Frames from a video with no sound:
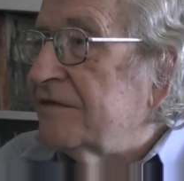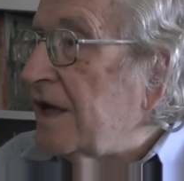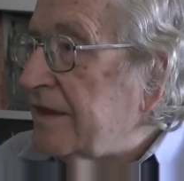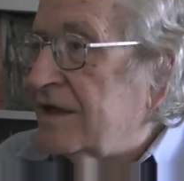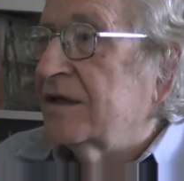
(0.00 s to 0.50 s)

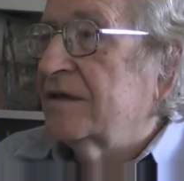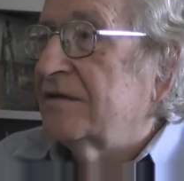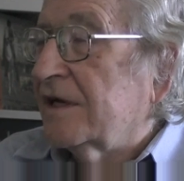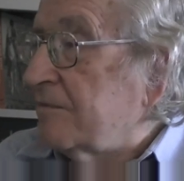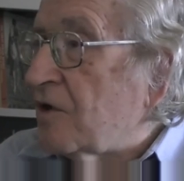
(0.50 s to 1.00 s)
nothing,
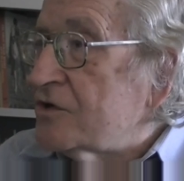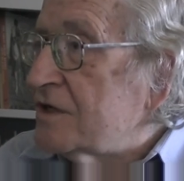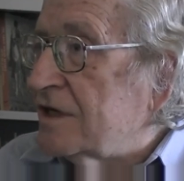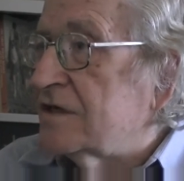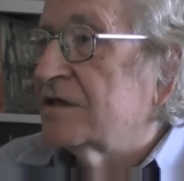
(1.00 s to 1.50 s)
like
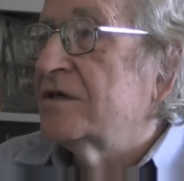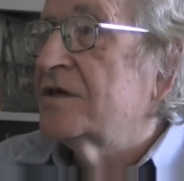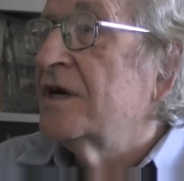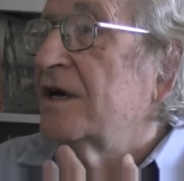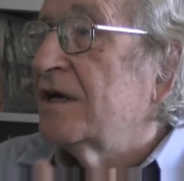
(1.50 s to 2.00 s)
most
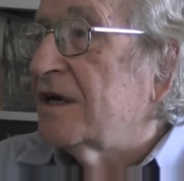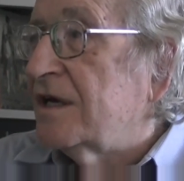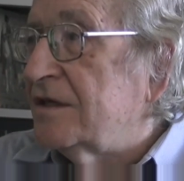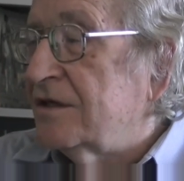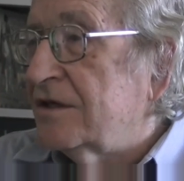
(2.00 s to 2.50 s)
nations,
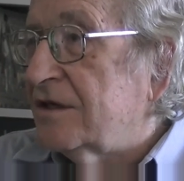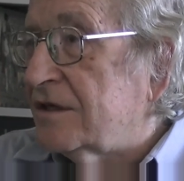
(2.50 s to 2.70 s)
and